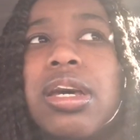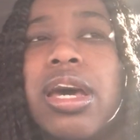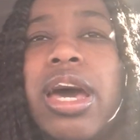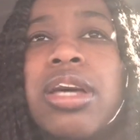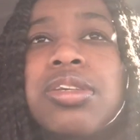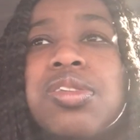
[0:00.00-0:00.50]

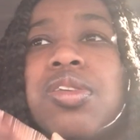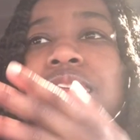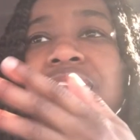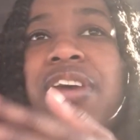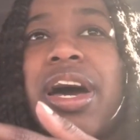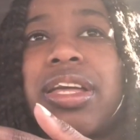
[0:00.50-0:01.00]
And so the
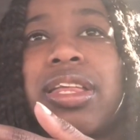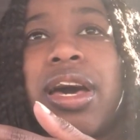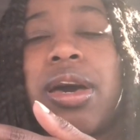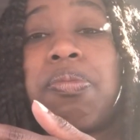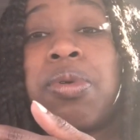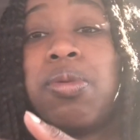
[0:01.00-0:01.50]
fact
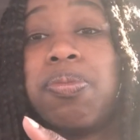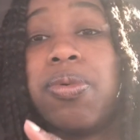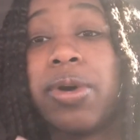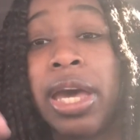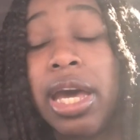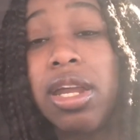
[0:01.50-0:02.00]
that people
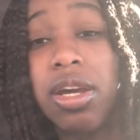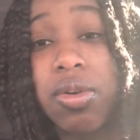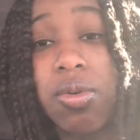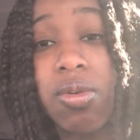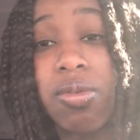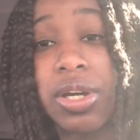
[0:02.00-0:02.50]
can
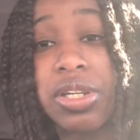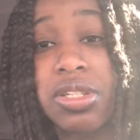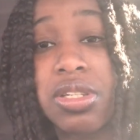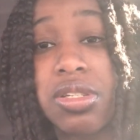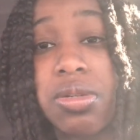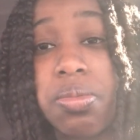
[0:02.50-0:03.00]
ignore
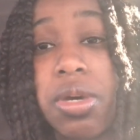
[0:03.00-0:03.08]
racism,